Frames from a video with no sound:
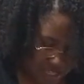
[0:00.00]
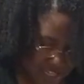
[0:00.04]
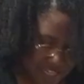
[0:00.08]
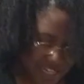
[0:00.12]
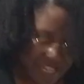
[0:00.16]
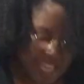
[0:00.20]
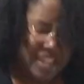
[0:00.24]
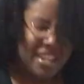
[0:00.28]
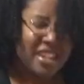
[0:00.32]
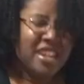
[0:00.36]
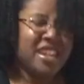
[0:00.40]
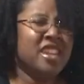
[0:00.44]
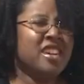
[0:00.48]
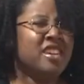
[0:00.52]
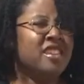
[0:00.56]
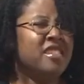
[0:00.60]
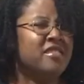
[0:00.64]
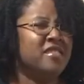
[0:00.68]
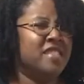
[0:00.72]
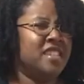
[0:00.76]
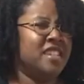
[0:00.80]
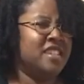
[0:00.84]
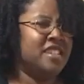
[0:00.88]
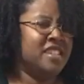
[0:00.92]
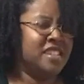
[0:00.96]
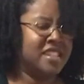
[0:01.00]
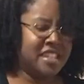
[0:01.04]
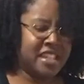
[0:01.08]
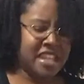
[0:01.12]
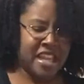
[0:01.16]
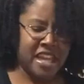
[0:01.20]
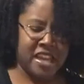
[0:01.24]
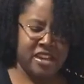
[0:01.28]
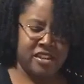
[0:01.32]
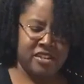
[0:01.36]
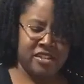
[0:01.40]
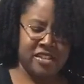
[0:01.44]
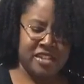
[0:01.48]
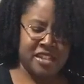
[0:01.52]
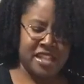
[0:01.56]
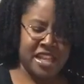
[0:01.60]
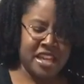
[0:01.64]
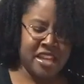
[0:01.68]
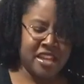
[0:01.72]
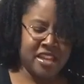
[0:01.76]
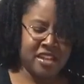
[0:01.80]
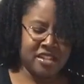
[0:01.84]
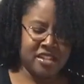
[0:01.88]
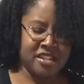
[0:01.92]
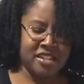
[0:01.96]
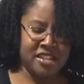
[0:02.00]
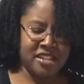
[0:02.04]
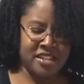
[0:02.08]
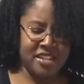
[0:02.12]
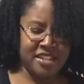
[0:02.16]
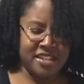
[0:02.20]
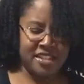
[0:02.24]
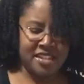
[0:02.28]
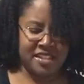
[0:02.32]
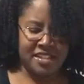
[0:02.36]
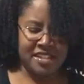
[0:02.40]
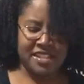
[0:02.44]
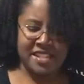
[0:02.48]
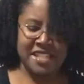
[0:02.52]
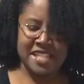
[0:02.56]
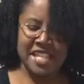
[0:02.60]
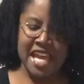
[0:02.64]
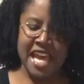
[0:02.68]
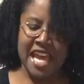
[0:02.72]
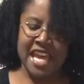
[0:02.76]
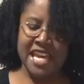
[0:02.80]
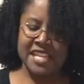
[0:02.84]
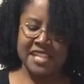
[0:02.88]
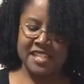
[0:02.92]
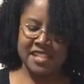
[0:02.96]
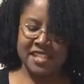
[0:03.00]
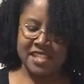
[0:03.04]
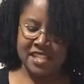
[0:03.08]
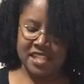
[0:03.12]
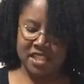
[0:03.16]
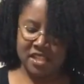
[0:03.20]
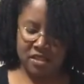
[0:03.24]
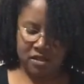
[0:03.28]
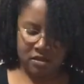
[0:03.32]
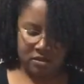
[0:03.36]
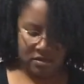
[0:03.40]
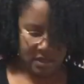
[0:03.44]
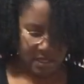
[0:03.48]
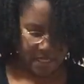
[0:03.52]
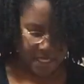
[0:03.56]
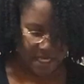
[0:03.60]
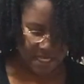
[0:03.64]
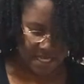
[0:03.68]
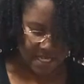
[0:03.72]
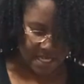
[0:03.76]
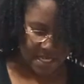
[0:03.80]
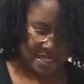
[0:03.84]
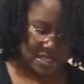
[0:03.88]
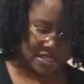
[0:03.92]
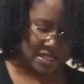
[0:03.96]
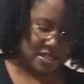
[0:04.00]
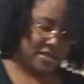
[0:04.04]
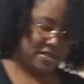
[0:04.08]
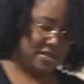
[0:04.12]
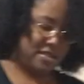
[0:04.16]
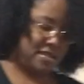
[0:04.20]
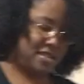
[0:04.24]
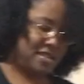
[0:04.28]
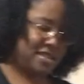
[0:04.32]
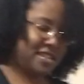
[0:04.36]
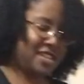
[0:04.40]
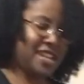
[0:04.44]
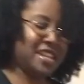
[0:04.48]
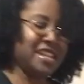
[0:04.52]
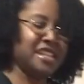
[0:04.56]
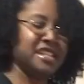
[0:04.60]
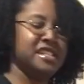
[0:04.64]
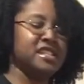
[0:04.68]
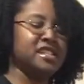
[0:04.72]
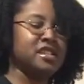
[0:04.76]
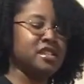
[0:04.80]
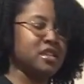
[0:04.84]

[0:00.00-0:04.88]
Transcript: And I love these containers. They are good, tight sealed lid. That is